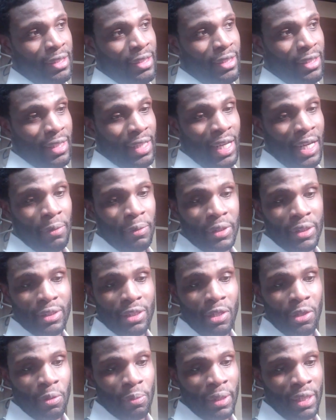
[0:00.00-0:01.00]
the guy we can
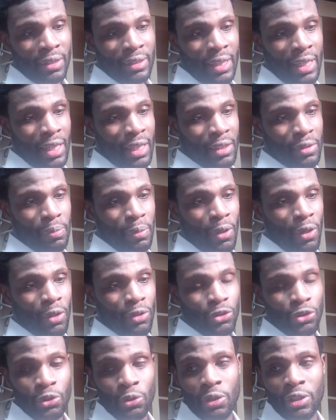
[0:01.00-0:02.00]
talk about now is
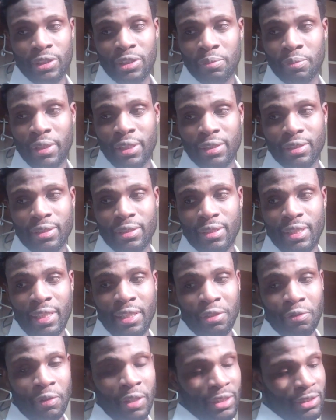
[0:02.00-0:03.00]
Paul George. I mean,
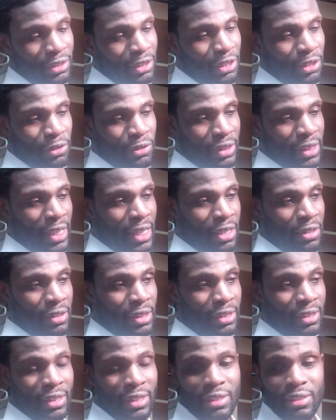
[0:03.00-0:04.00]
when the injury goes
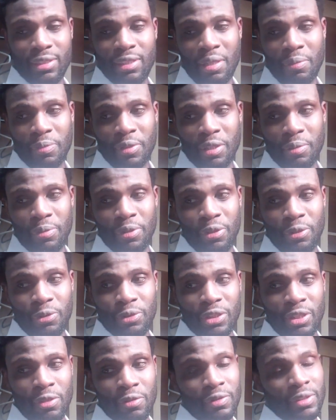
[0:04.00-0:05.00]
down, he stepped up
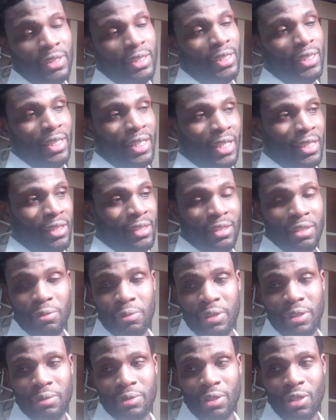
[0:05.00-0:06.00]
huge over Indiana.
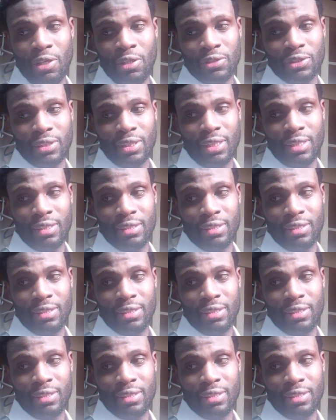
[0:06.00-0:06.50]
Look, he was all-star.